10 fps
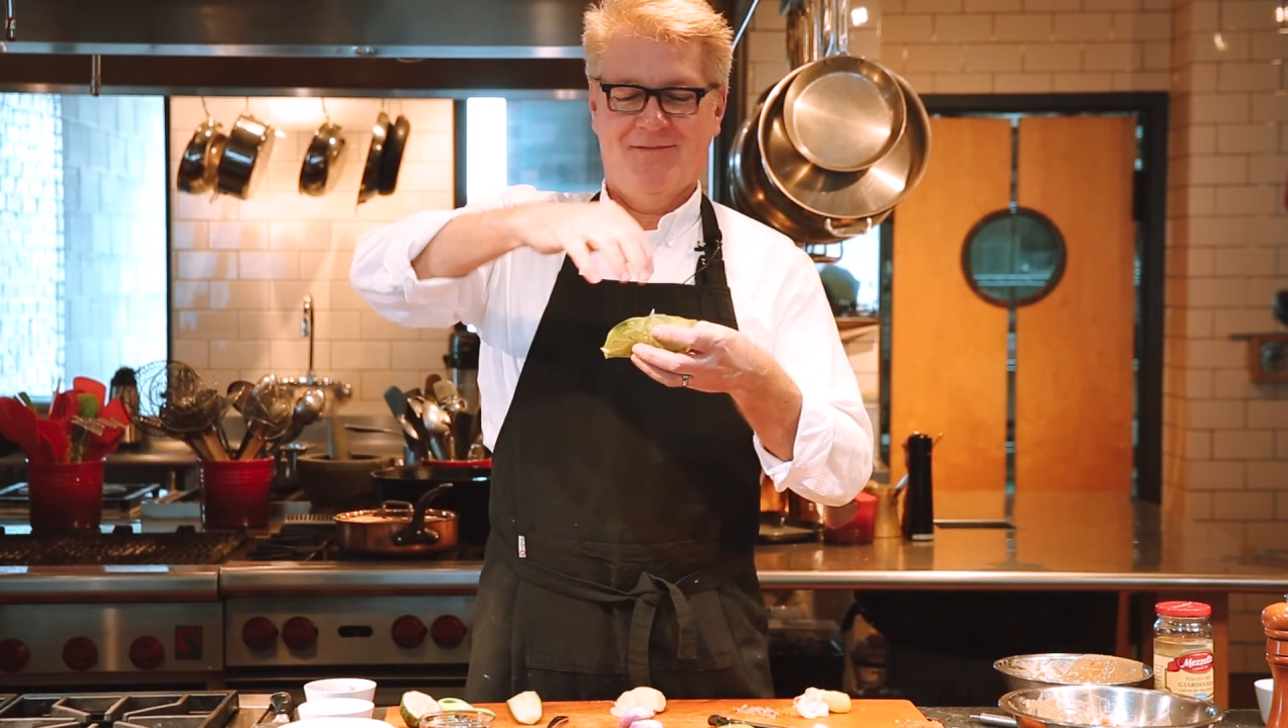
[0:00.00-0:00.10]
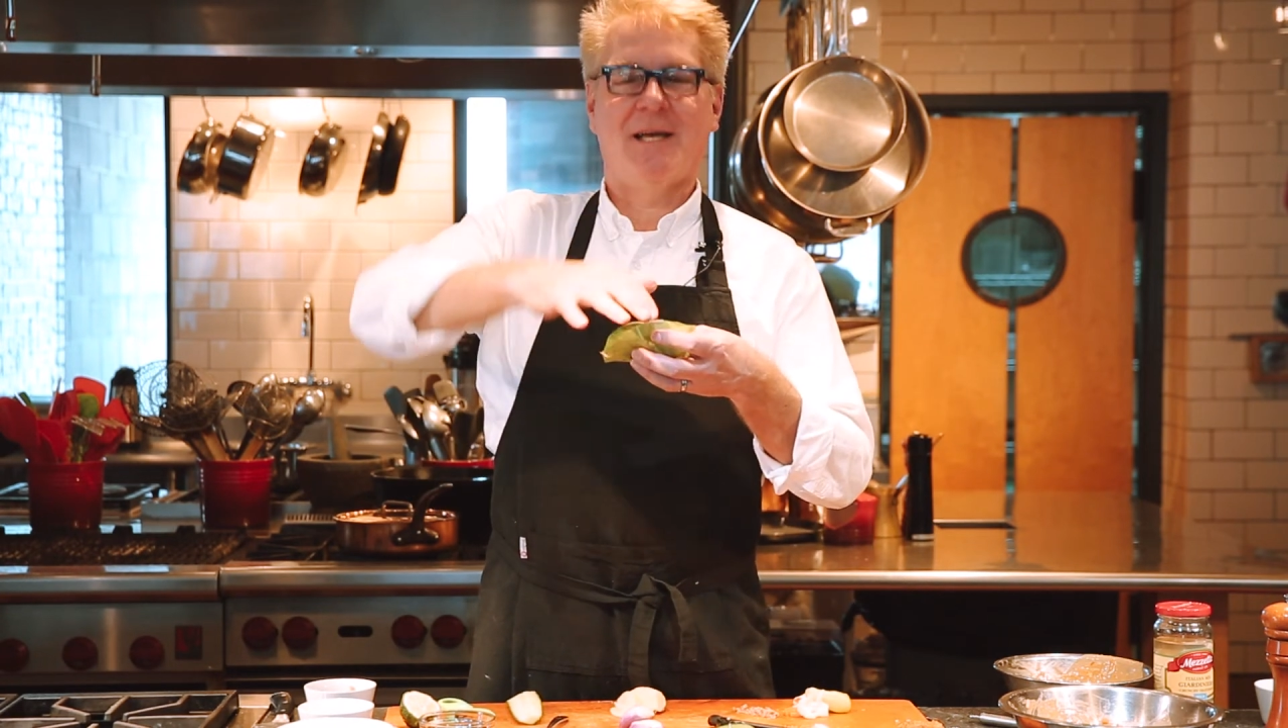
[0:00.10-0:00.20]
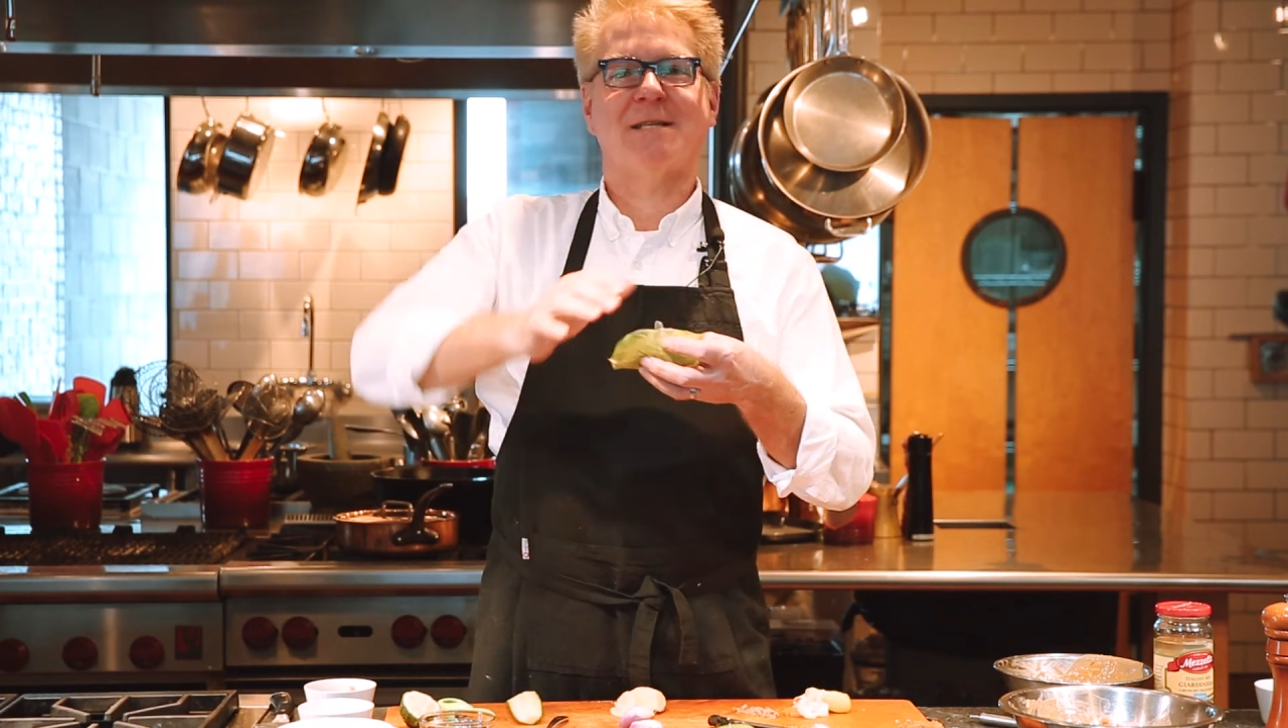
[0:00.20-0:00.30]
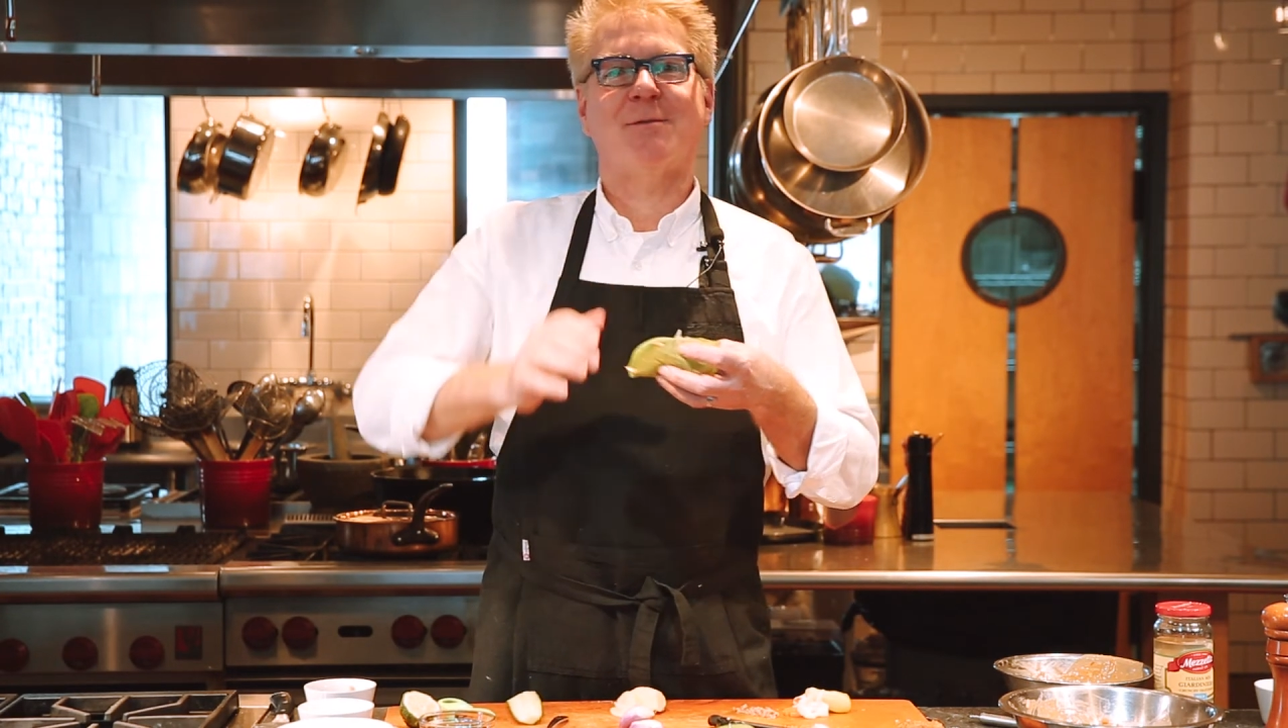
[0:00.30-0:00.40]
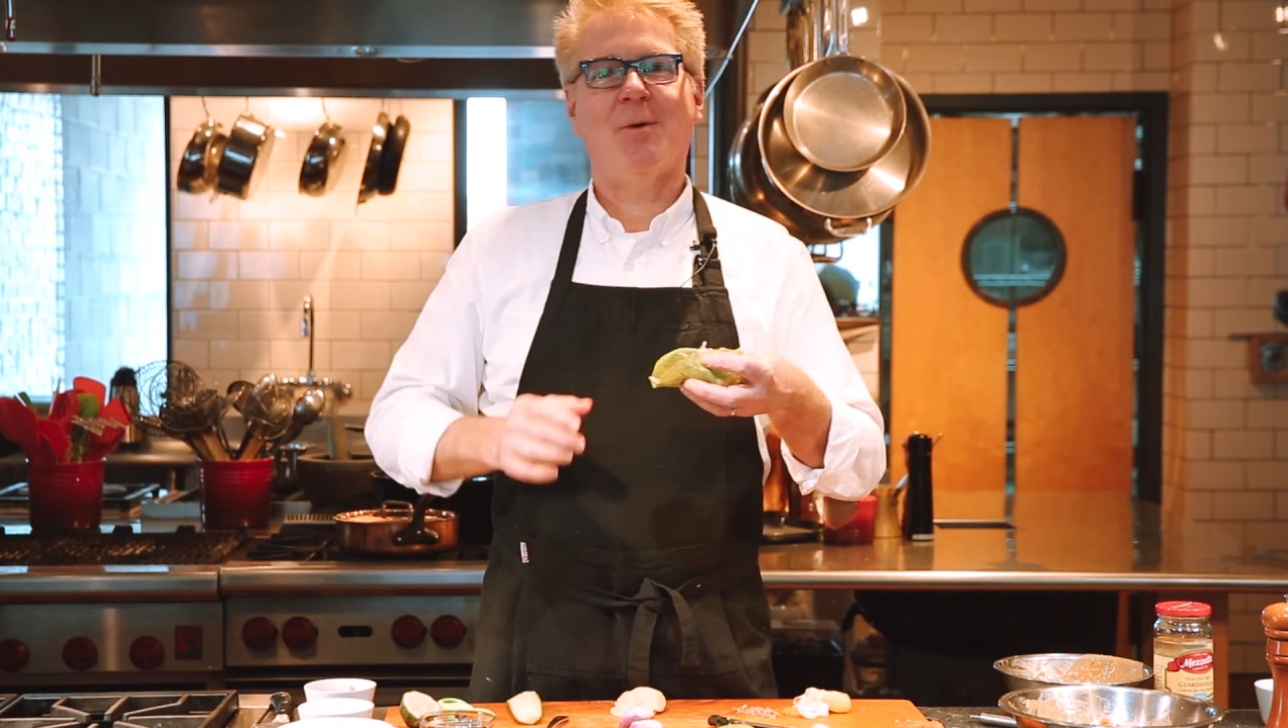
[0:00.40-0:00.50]

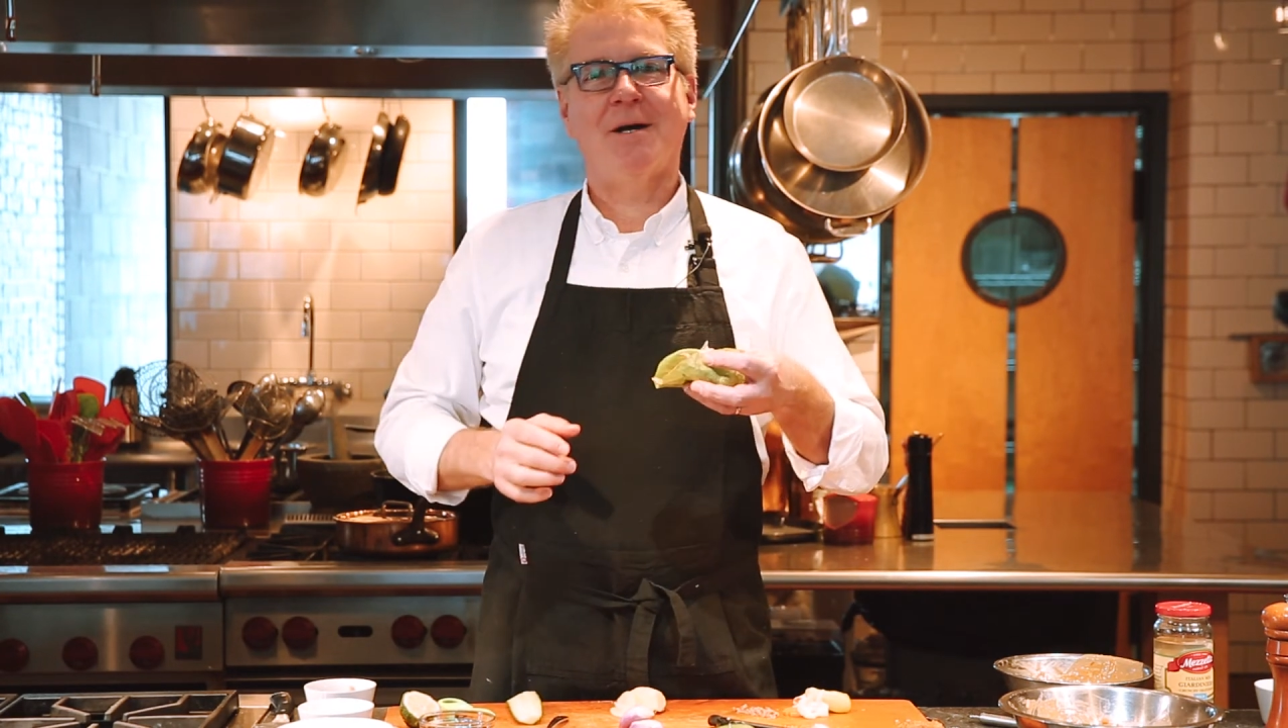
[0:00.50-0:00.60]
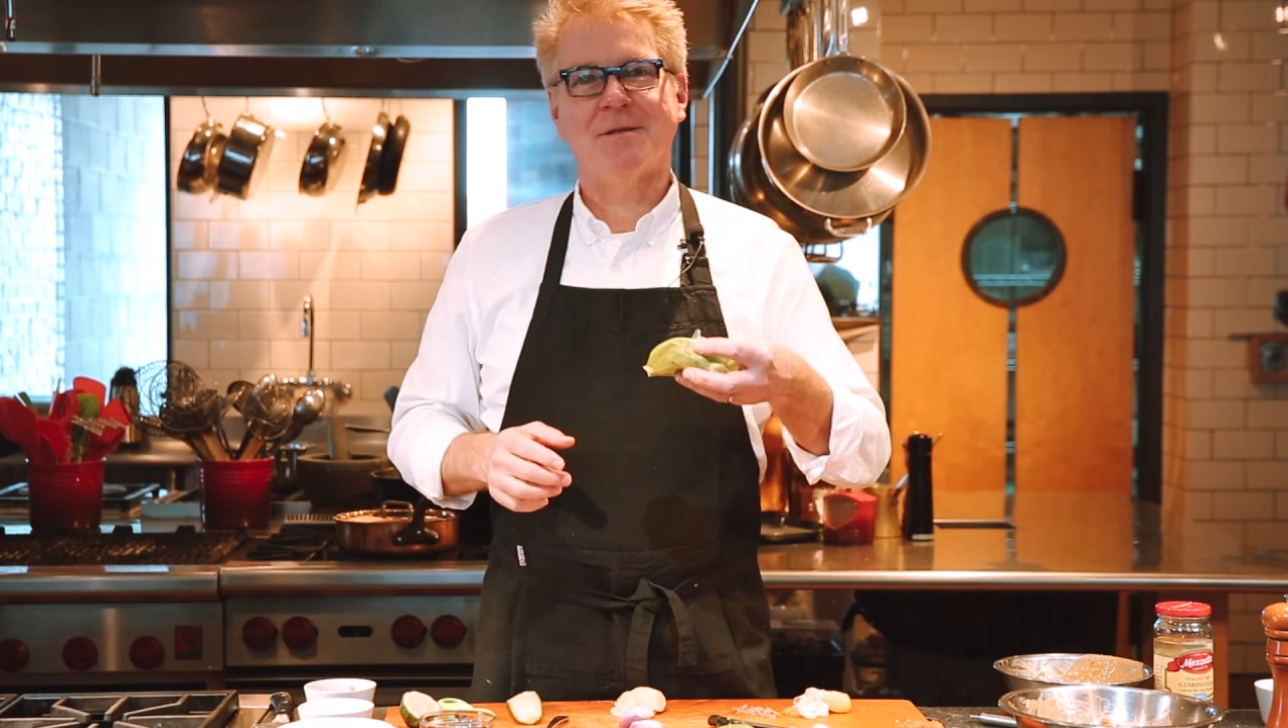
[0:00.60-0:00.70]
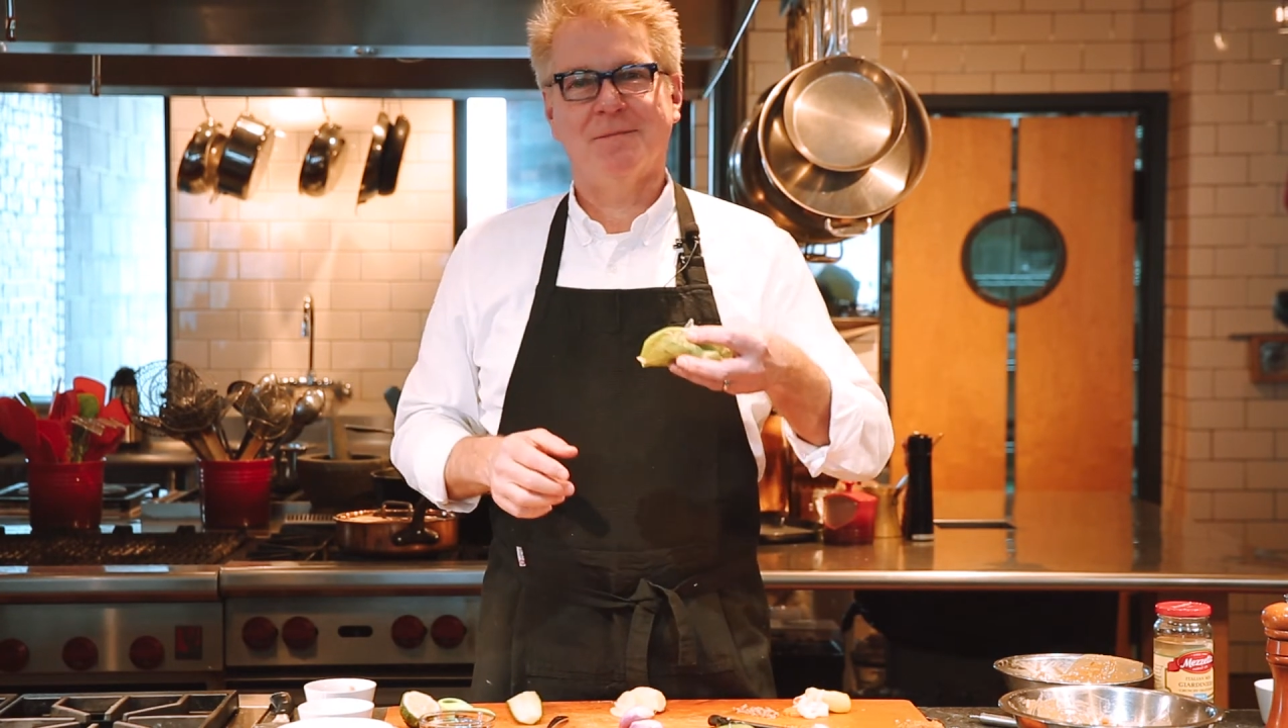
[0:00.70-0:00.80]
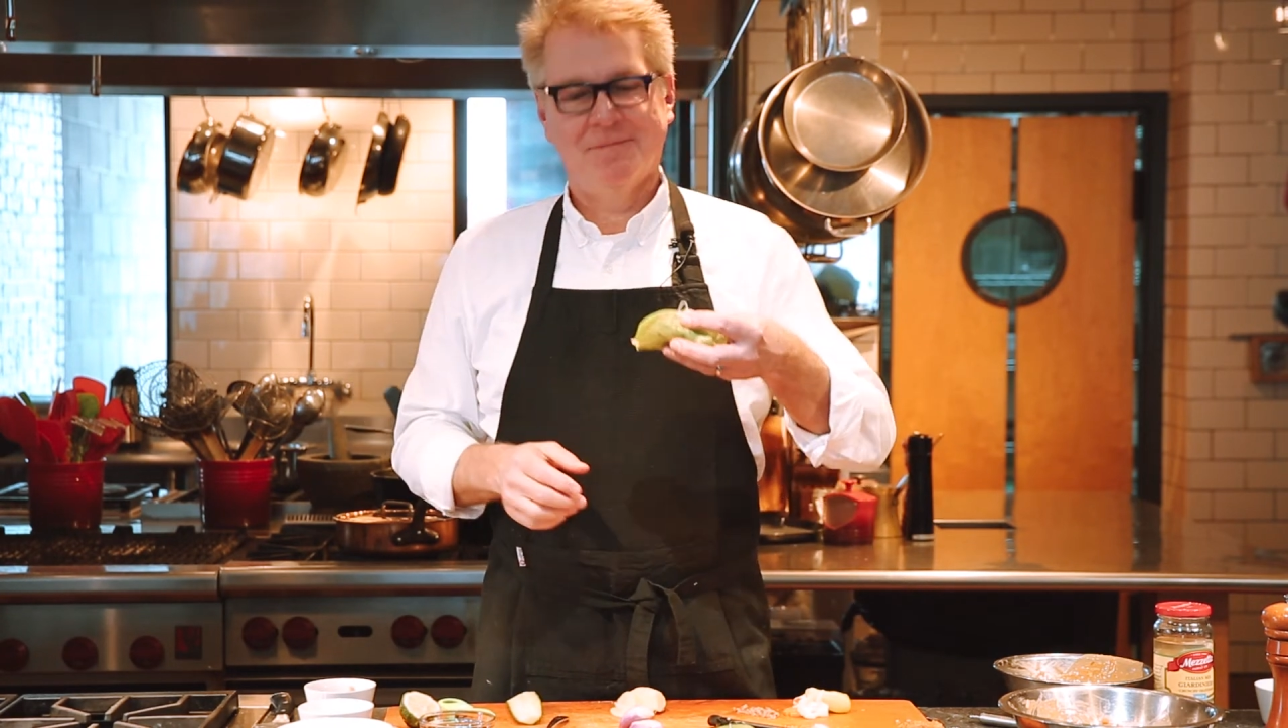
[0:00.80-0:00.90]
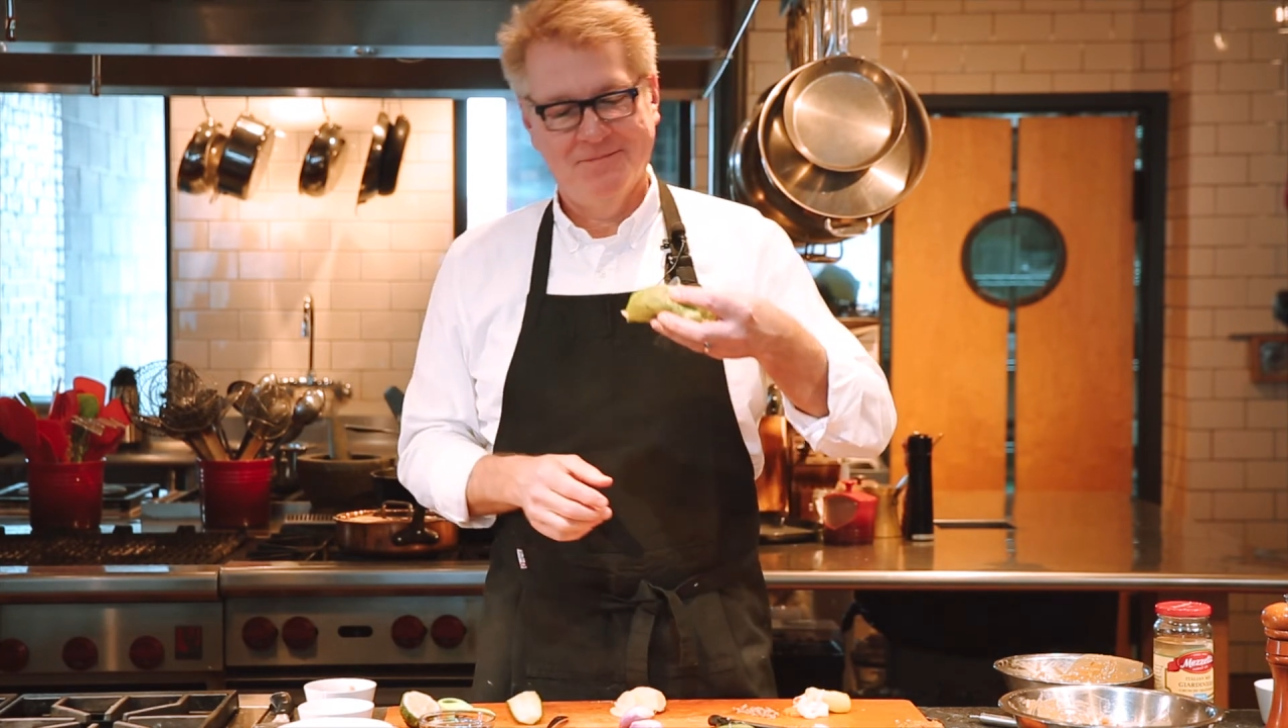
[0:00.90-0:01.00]
Thanks for watching.